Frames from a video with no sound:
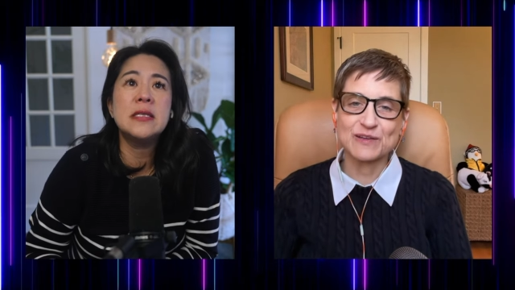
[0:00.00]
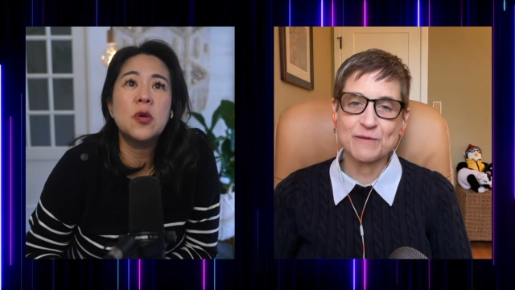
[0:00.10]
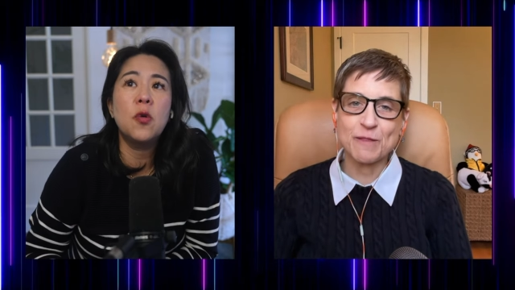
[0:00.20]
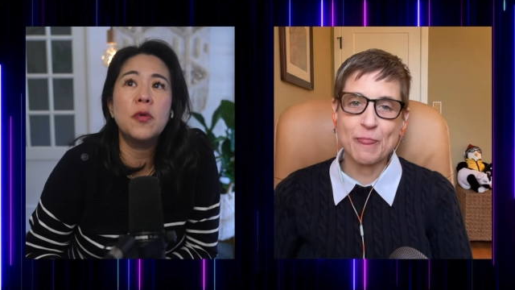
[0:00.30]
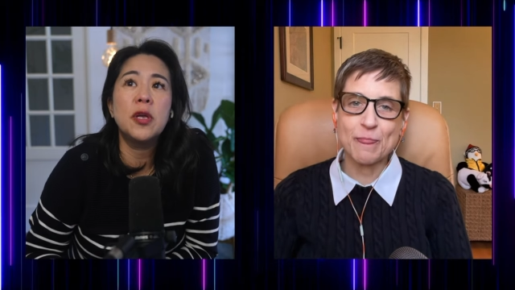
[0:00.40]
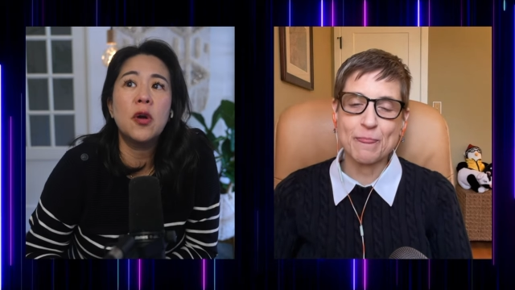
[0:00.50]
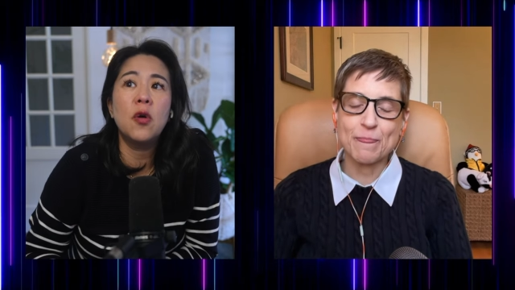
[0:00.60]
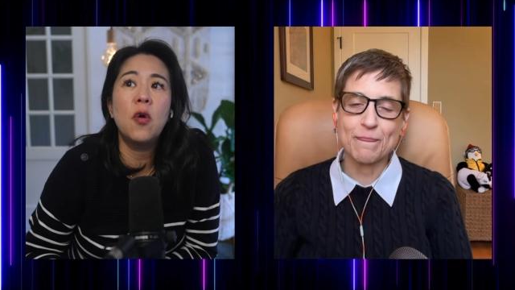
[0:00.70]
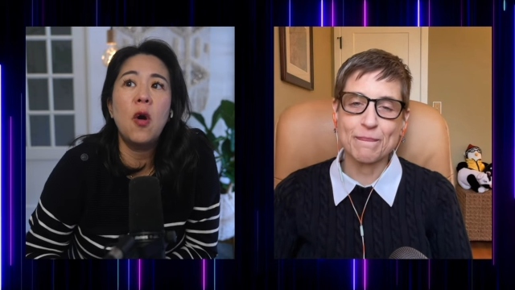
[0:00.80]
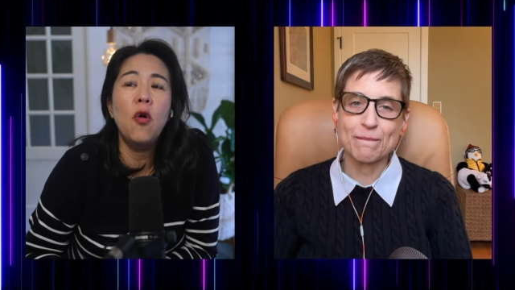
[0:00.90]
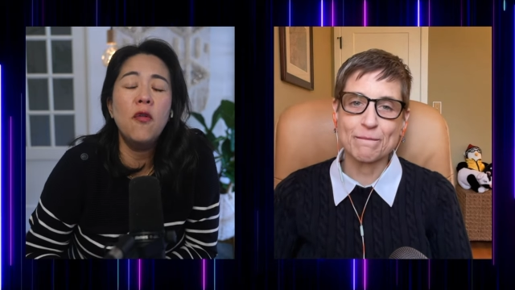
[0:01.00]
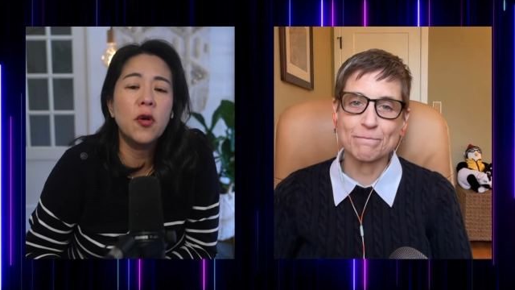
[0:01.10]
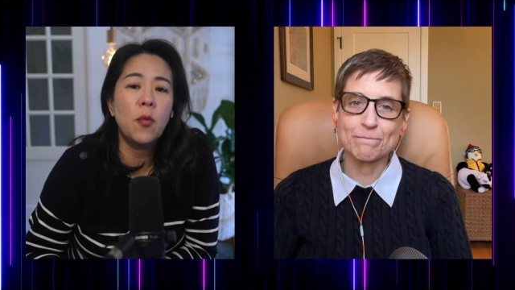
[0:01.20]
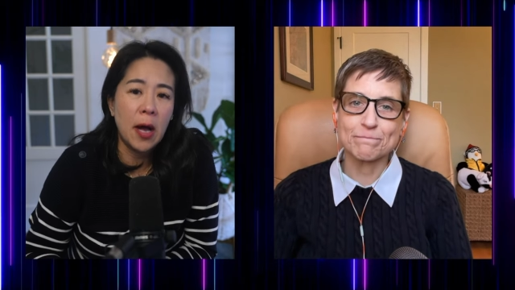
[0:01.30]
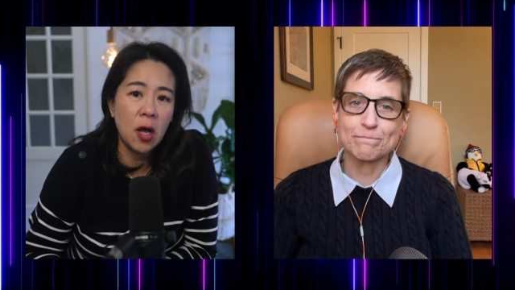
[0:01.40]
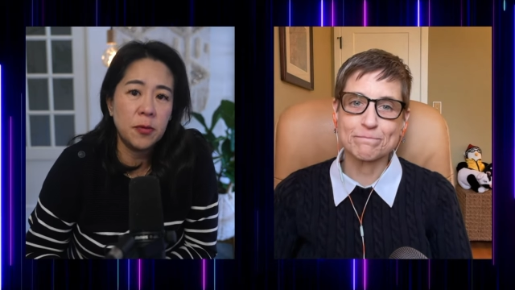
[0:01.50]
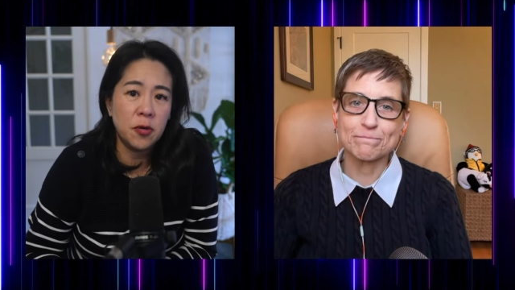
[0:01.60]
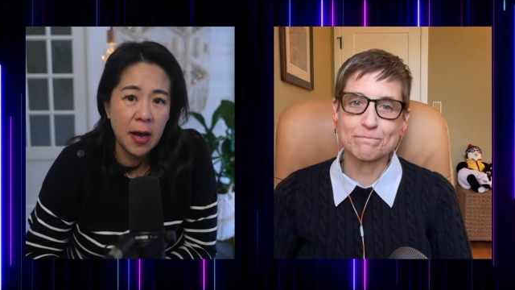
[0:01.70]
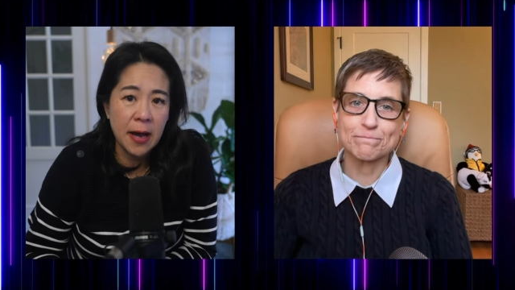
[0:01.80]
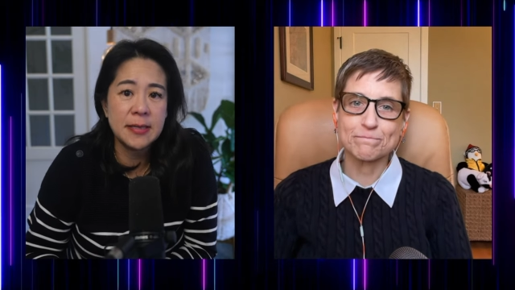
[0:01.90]
Speaker 1: and so you know, overwhelm,
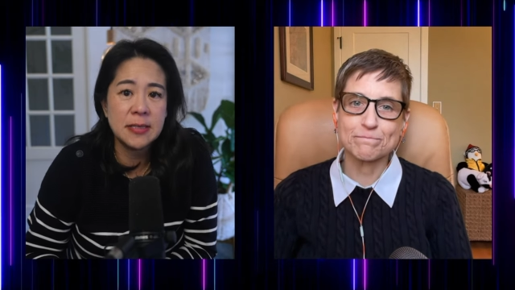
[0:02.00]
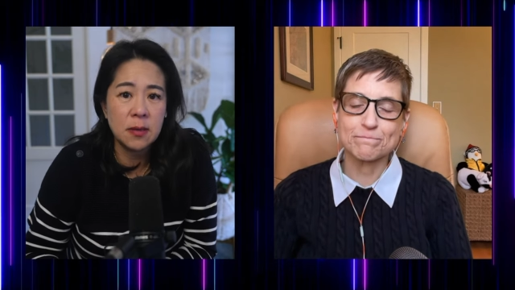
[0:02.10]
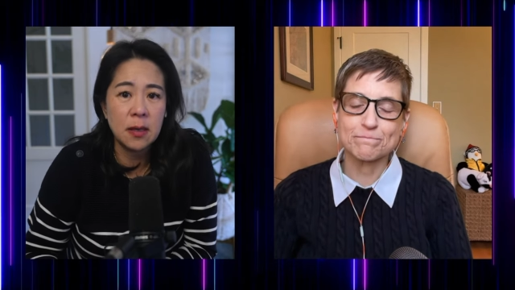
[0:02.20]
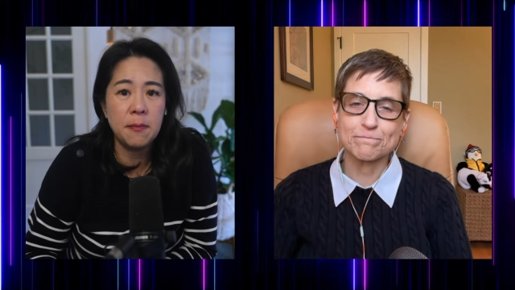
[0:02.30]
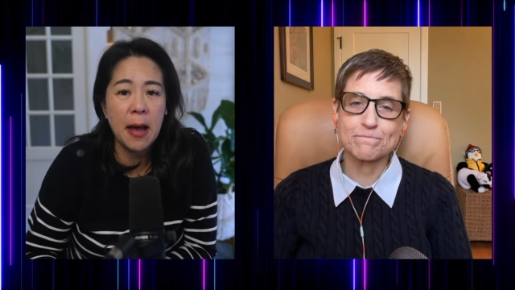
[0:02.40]
you guys, uh,